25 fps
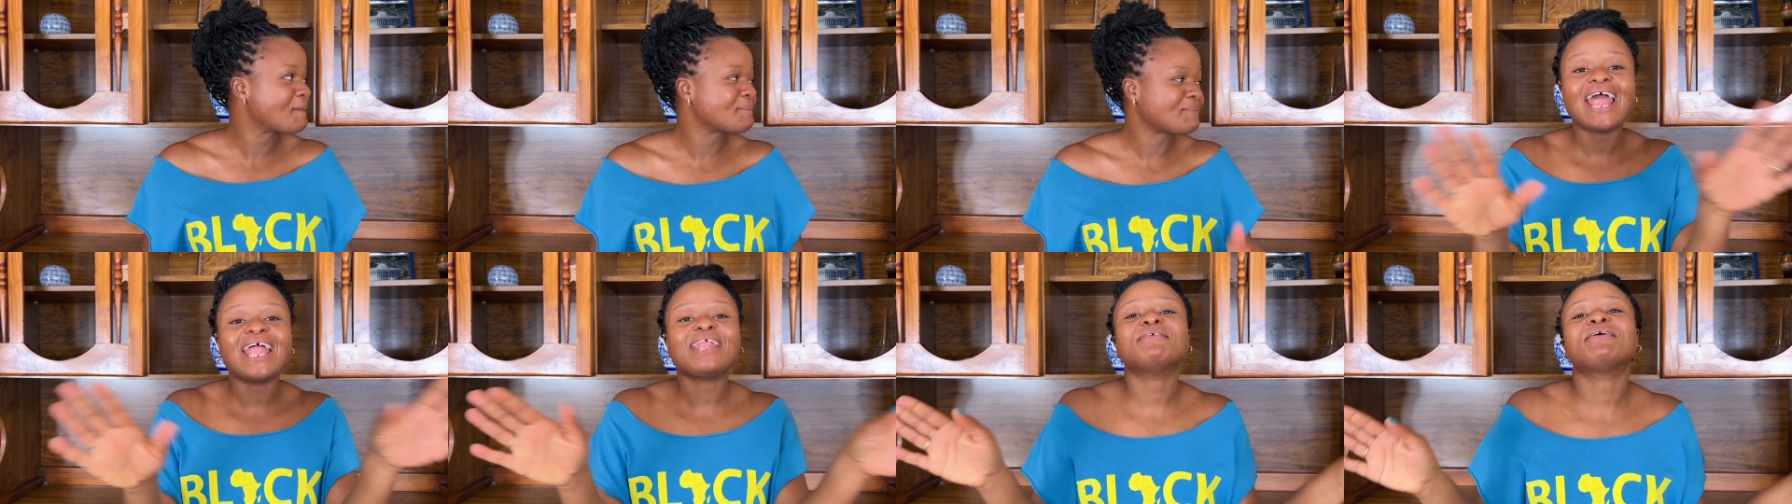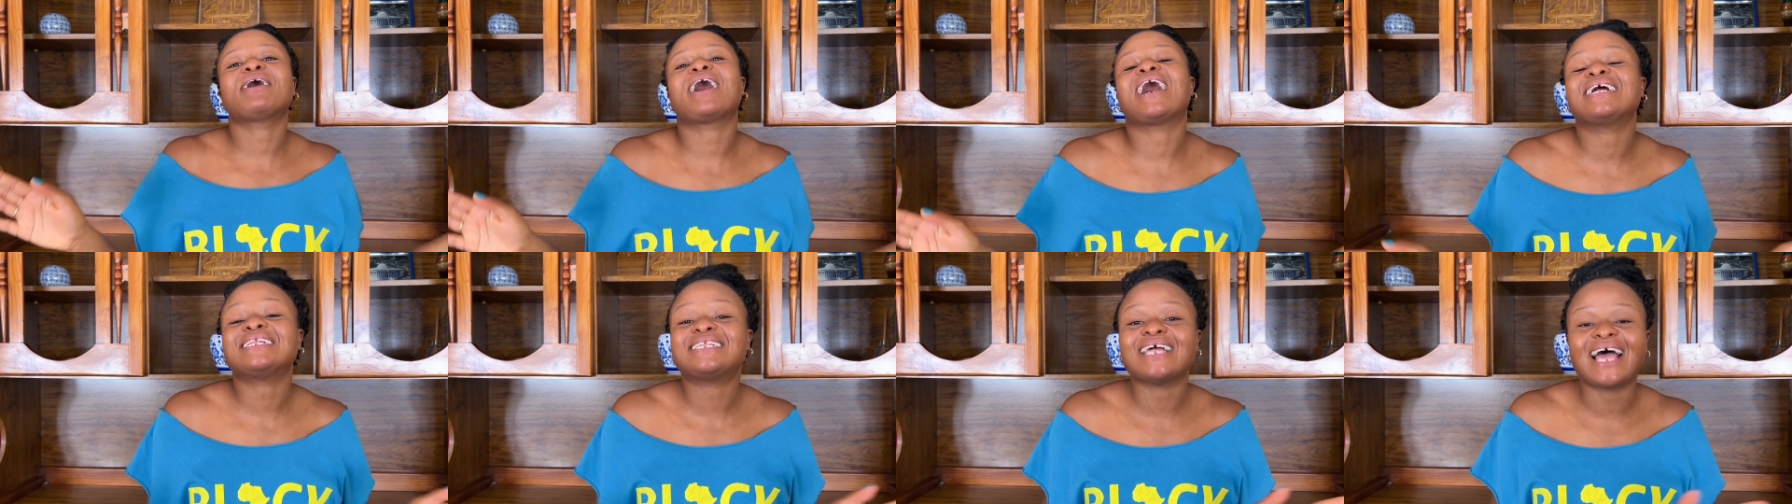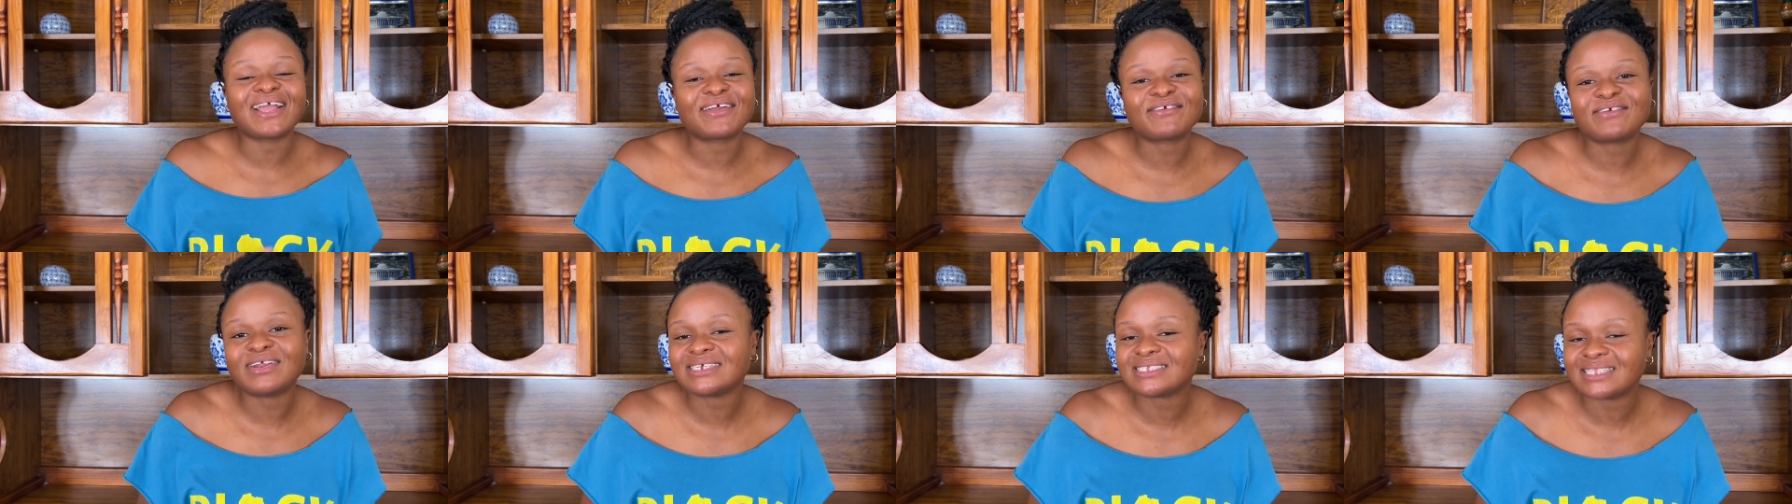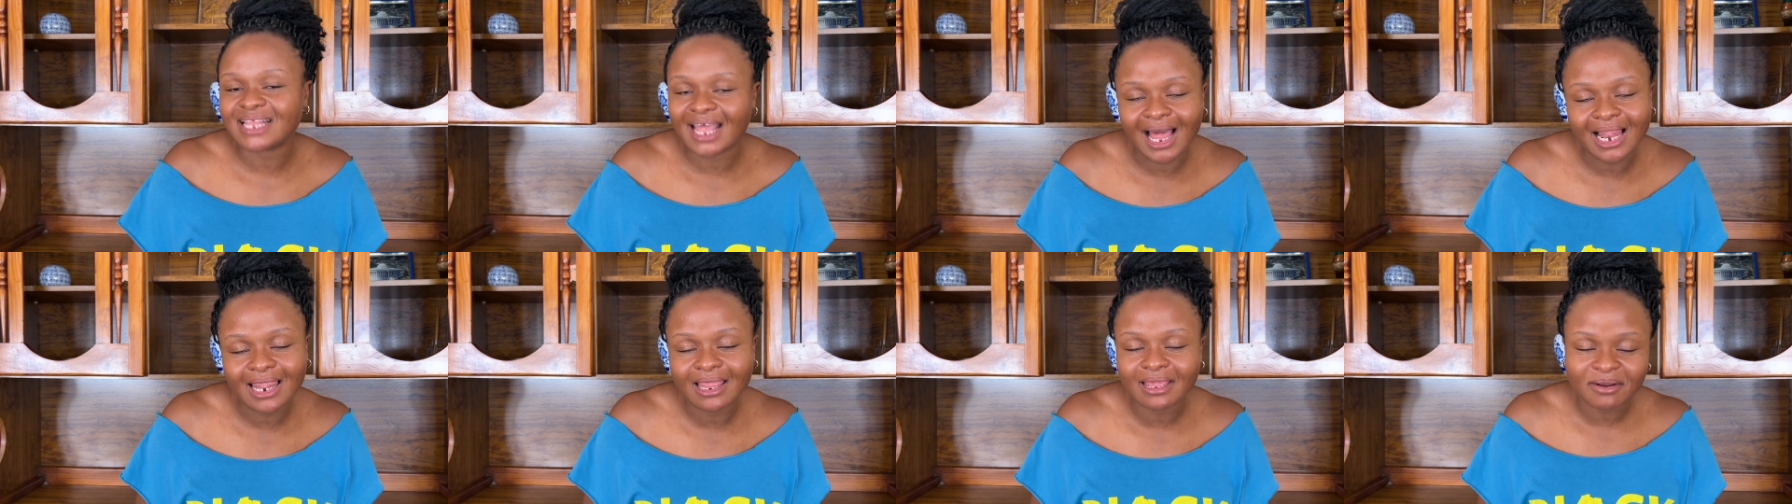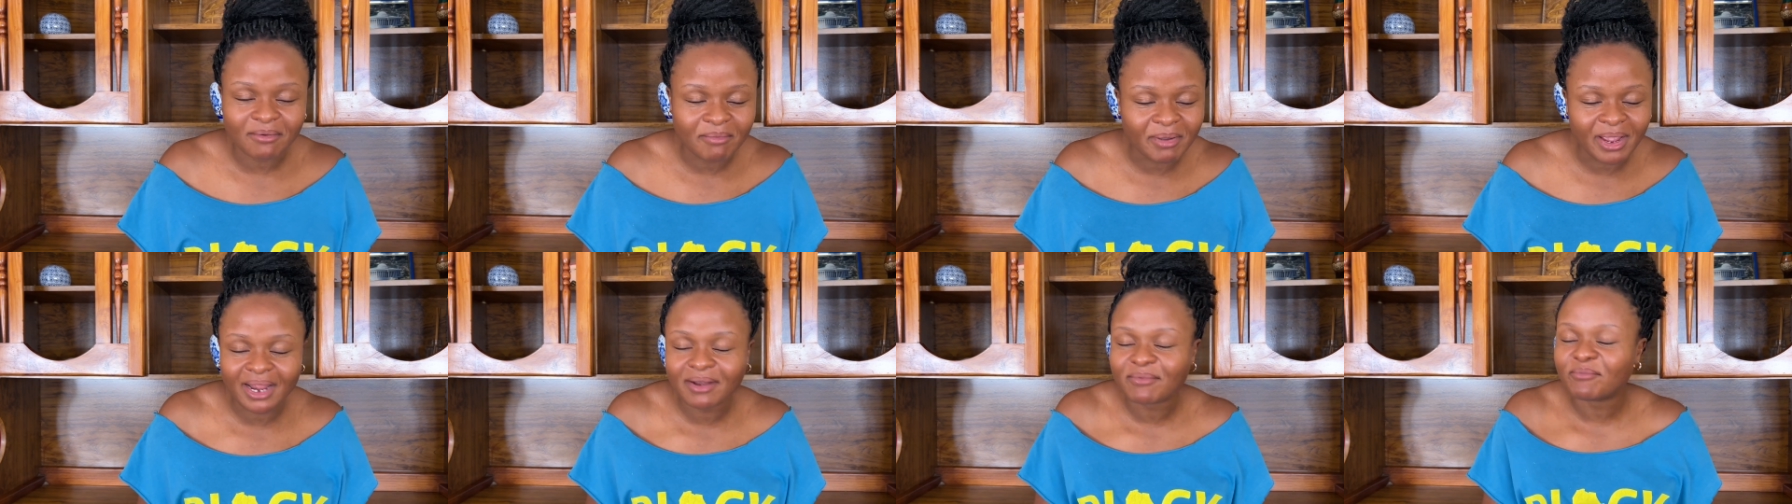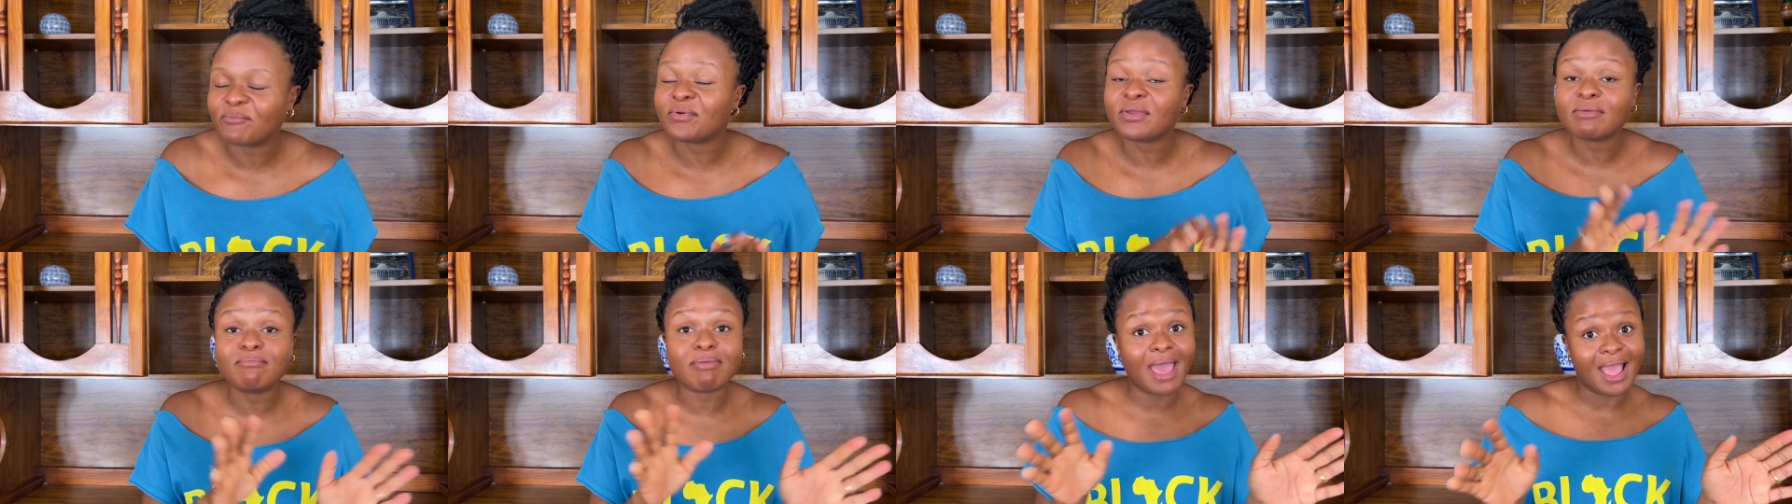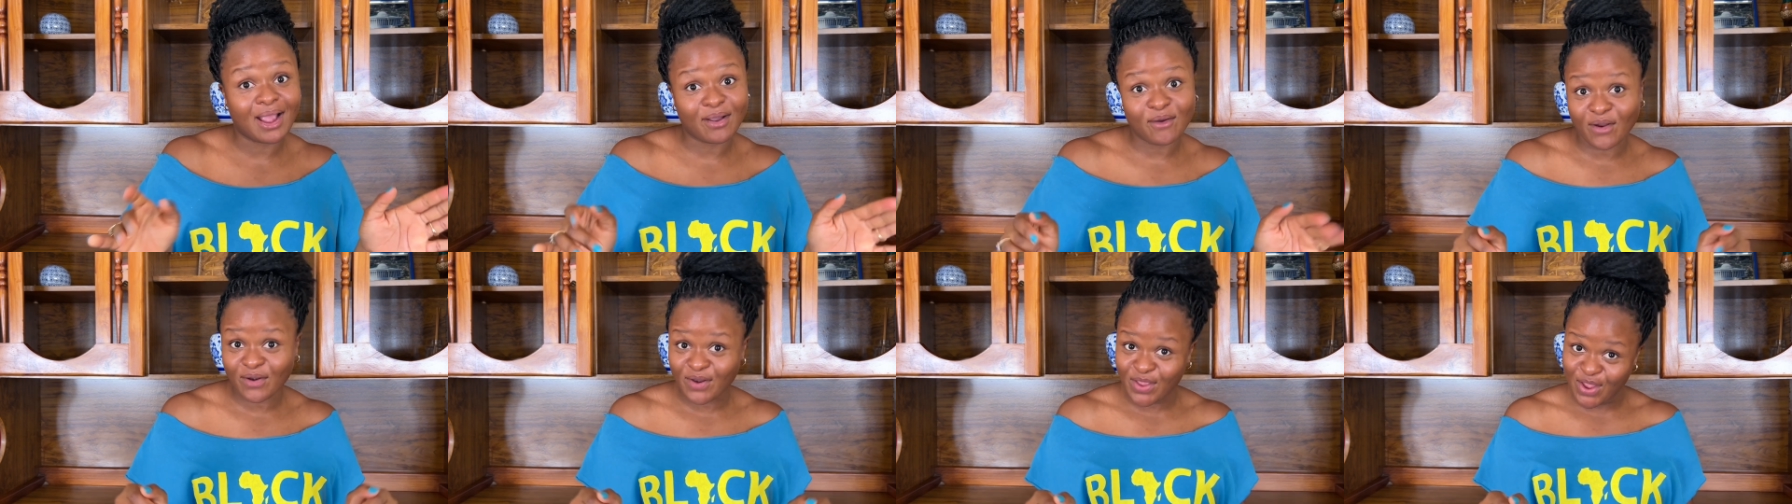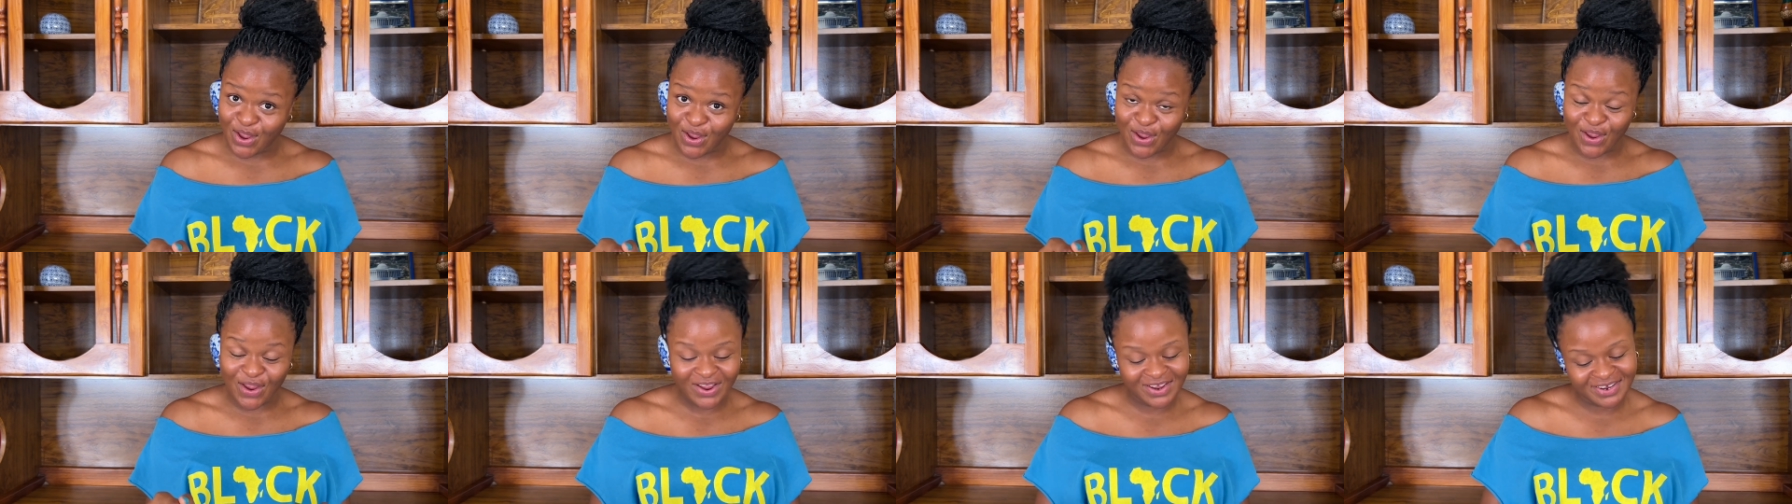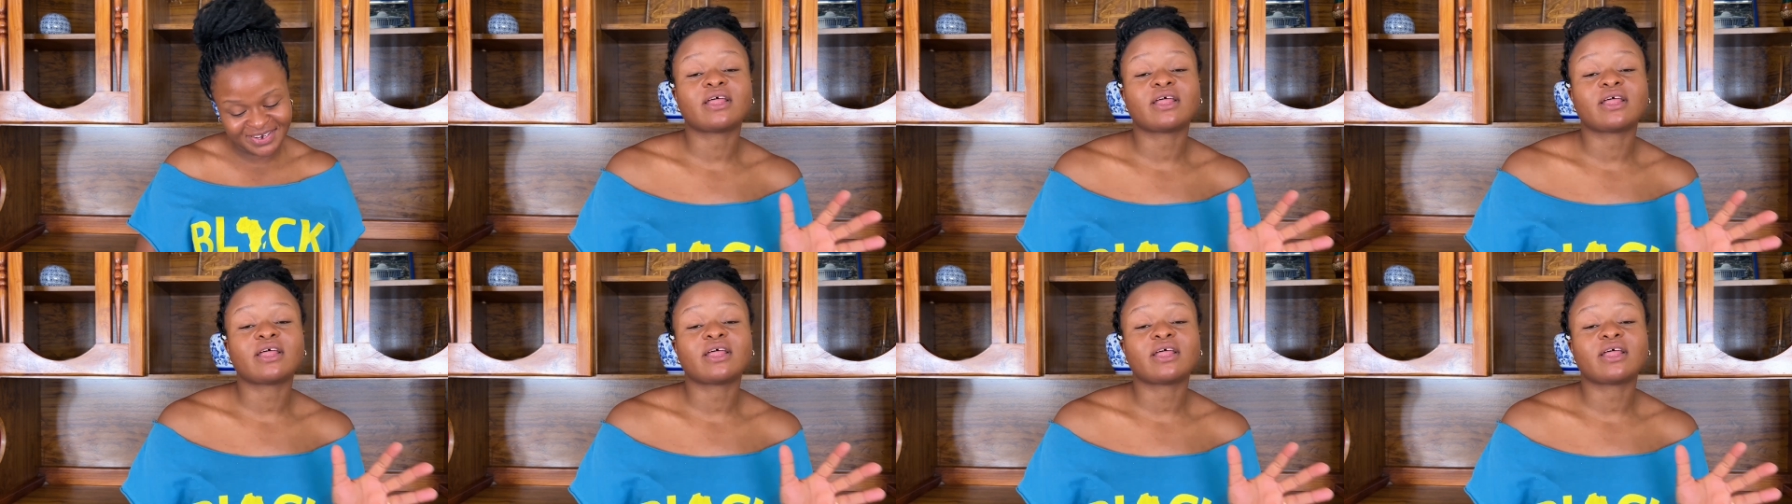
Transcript: Anyway, I digress there a little bit. We back on it.